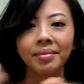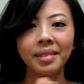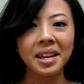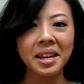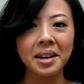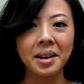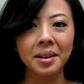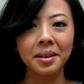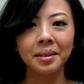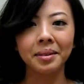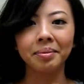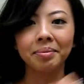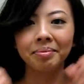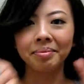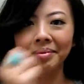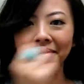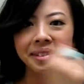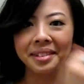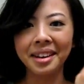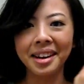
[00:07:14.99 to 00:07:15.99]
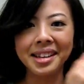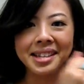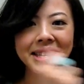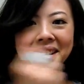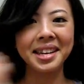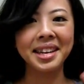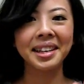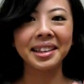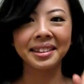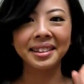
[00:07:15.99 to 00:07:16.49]
you know,
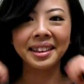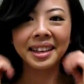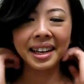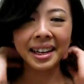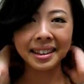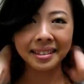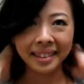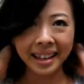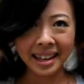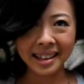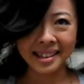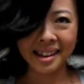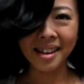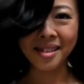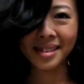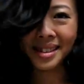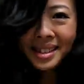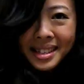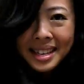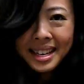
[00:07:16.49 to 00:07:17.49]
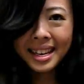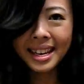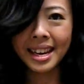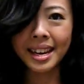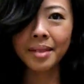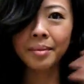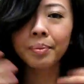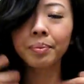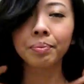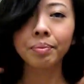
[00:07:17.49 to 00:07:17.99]
knots here and there, like all
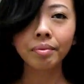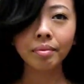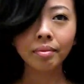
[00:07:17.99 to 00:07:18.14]
sticky.